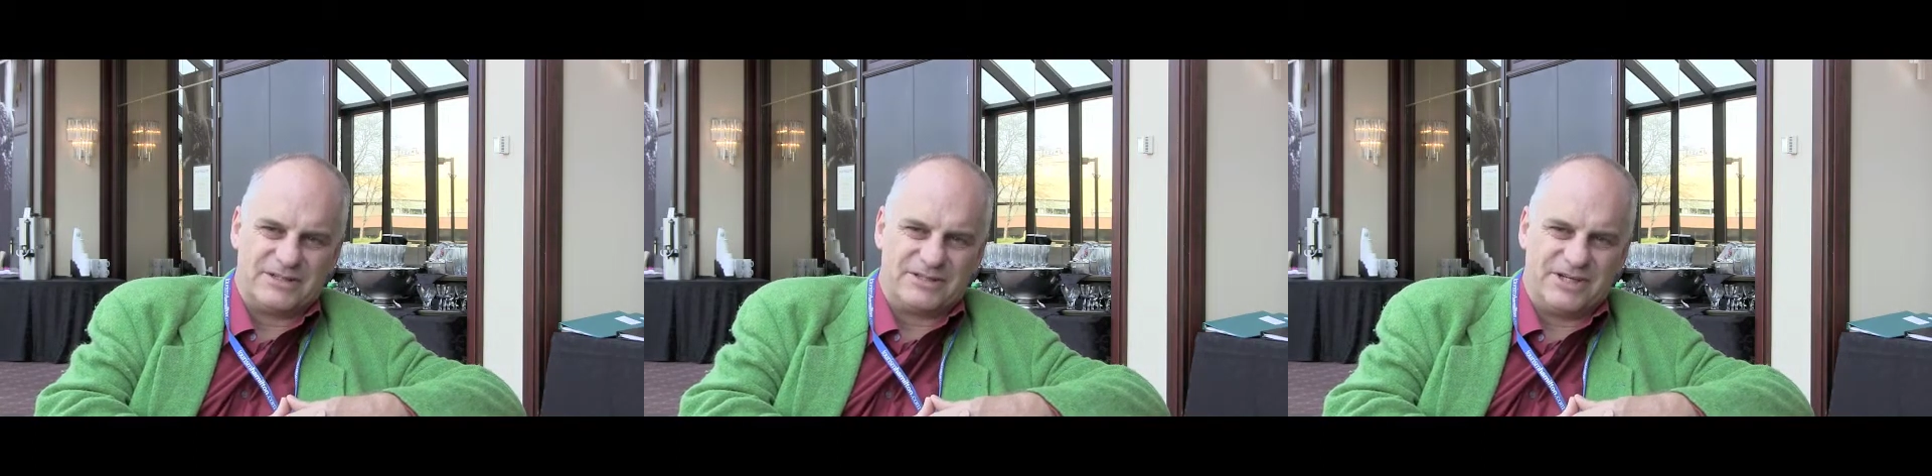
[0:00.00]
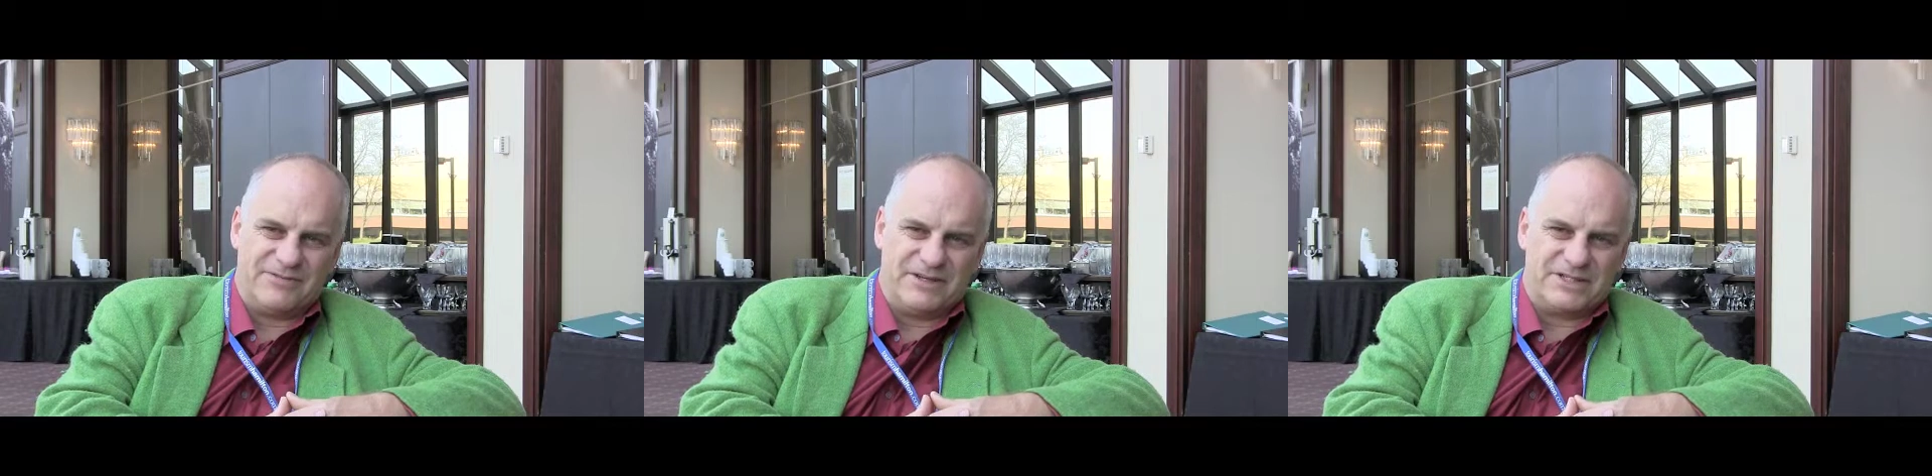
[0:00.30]

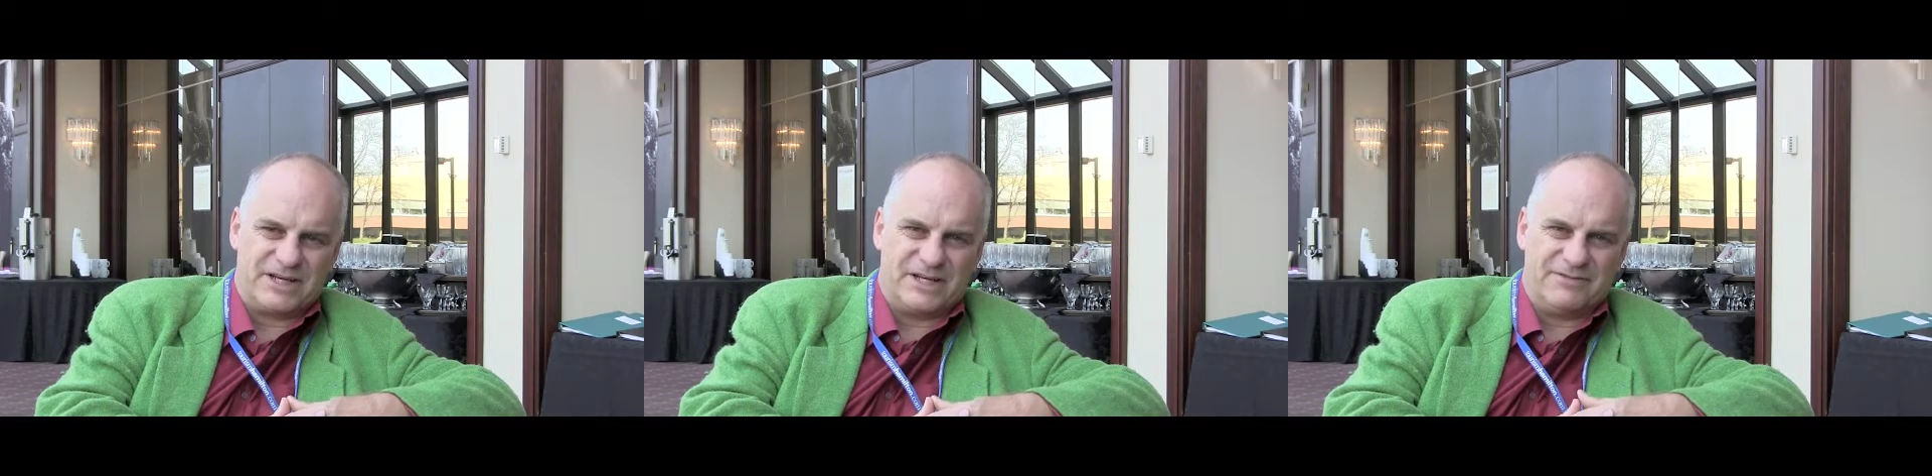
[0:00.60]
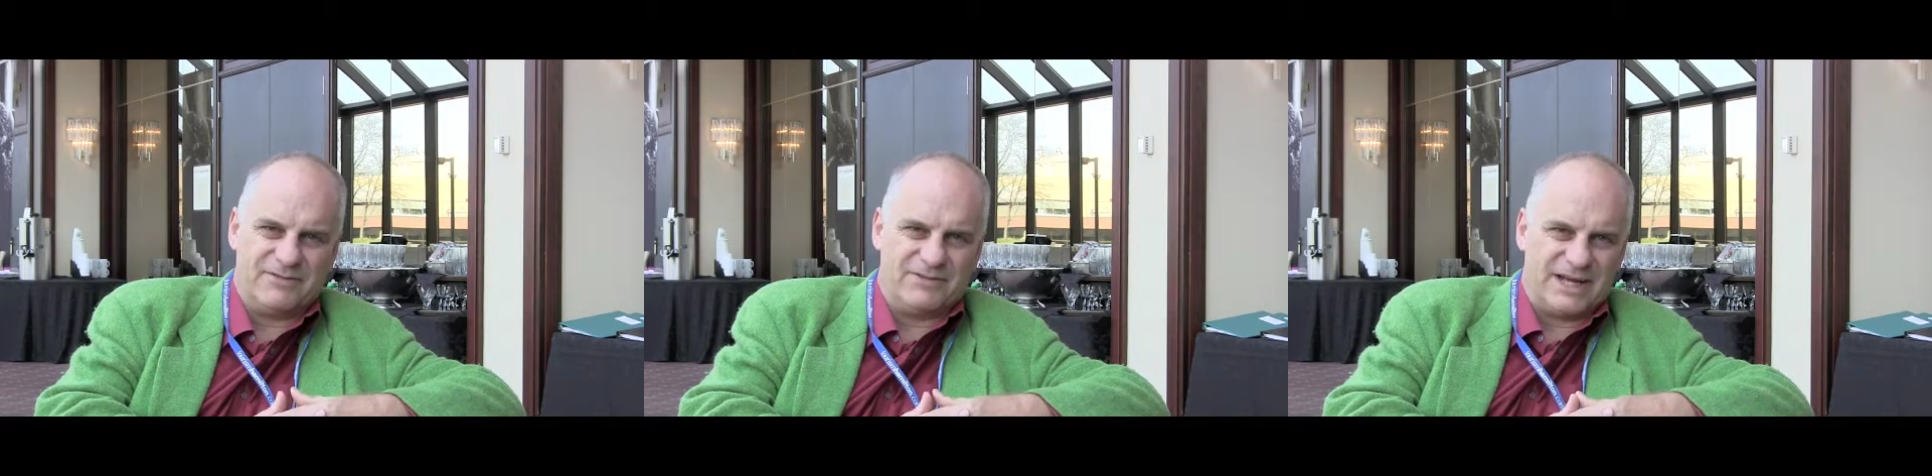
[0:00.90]
Chief
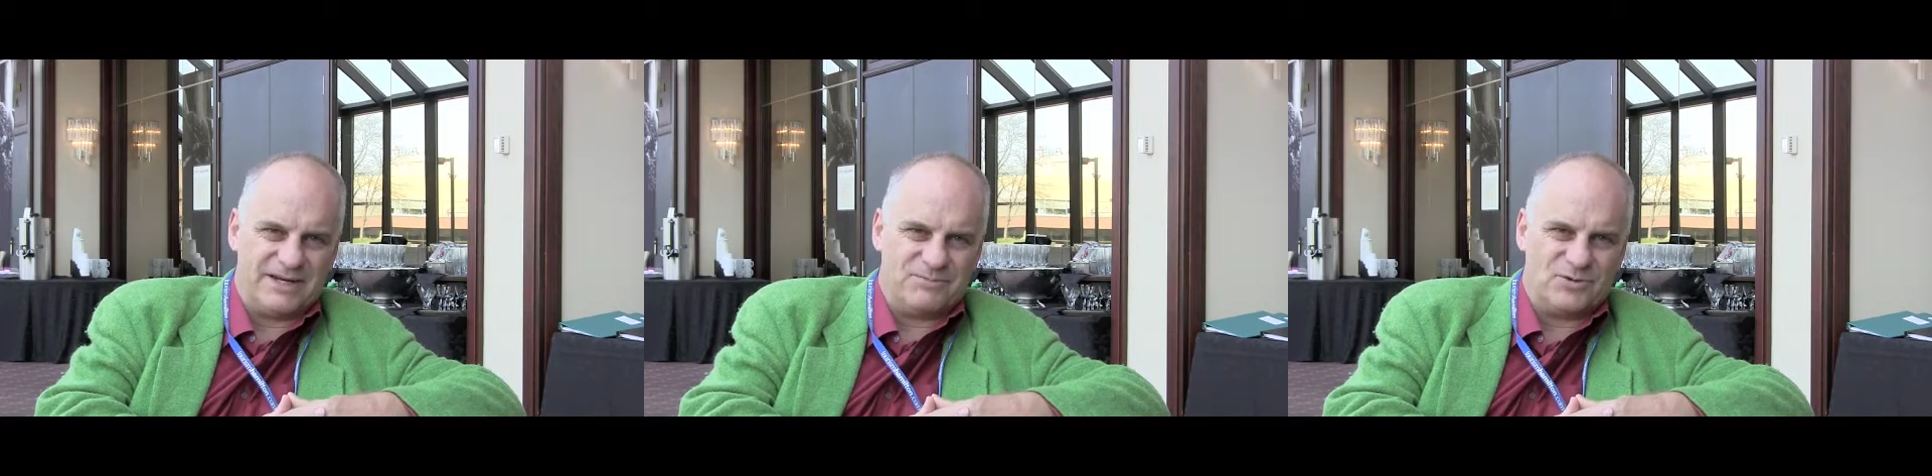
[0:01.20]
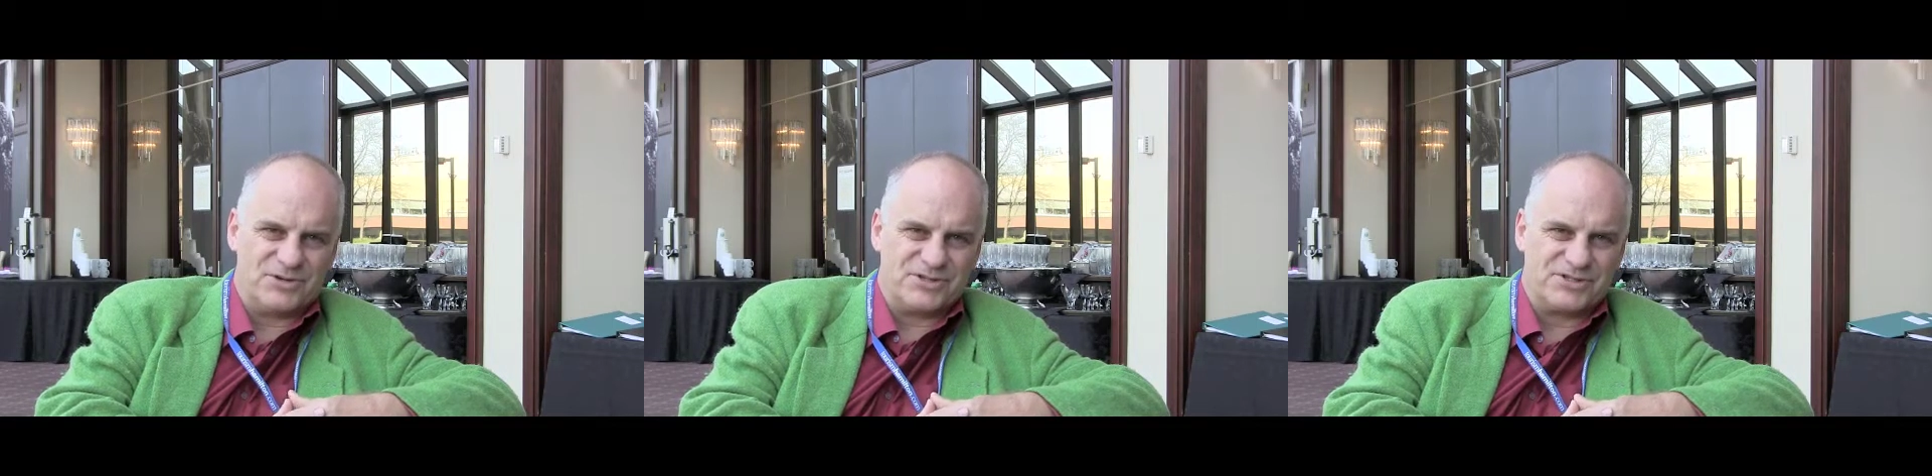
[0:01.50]
Executive of Land and
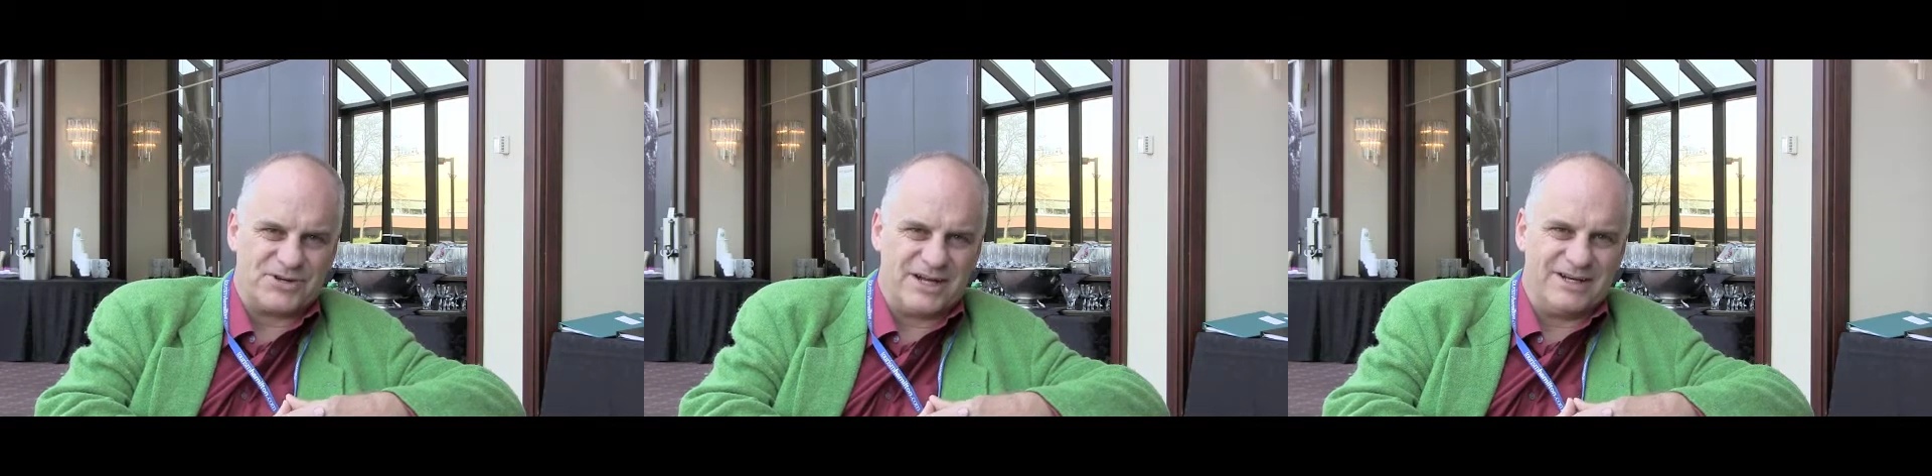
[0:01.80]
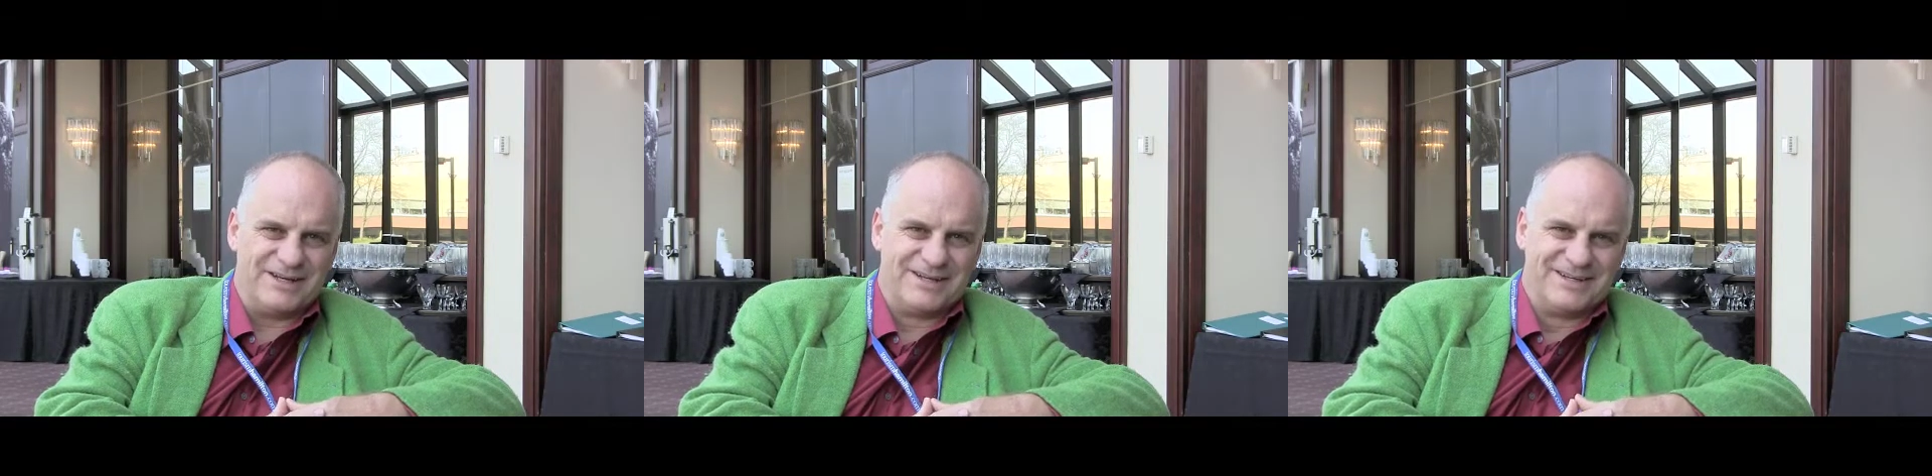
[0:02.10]
Water Australia,